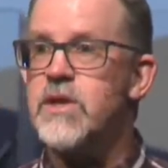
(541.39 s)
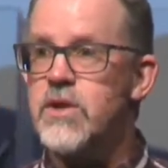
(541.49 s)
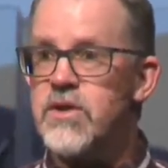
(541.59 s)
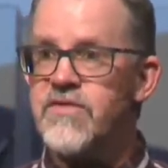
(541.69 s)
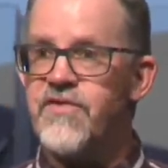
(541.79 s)
to
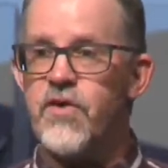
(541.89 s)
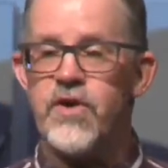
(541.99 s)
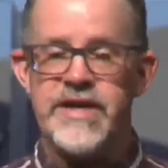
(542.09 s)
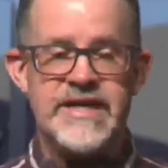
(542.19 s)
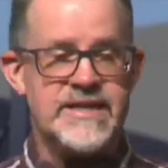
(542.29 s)
look
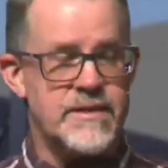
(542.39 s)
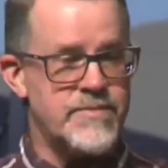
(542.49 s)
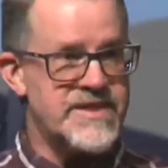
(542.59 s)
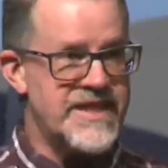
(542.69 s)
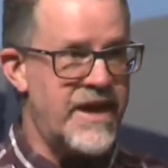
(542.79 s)
for in
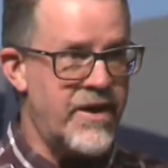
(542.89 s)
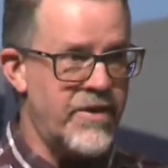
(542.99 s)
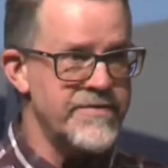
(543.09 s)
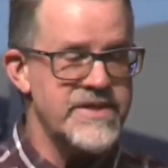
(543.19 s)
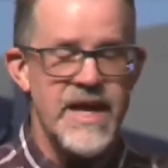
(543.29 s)

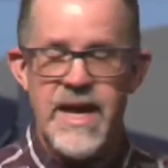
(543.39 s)
themselves